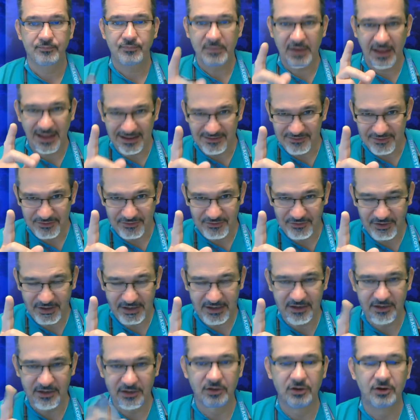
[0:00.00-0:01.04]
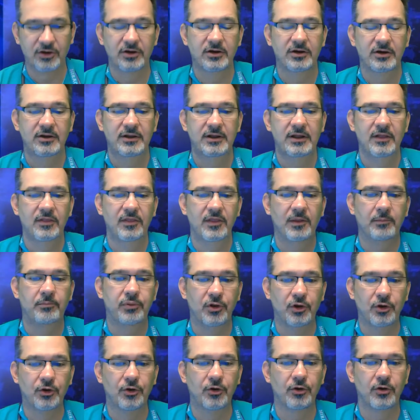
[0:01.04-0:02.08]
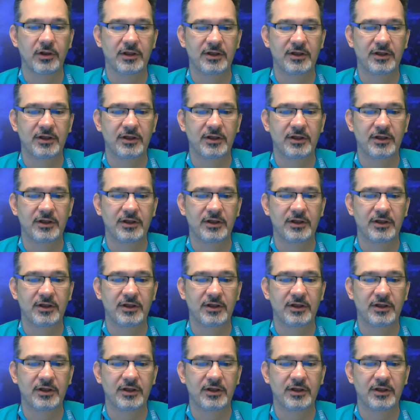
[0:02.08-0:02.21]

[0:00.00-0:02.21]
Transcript: as a singular, the plural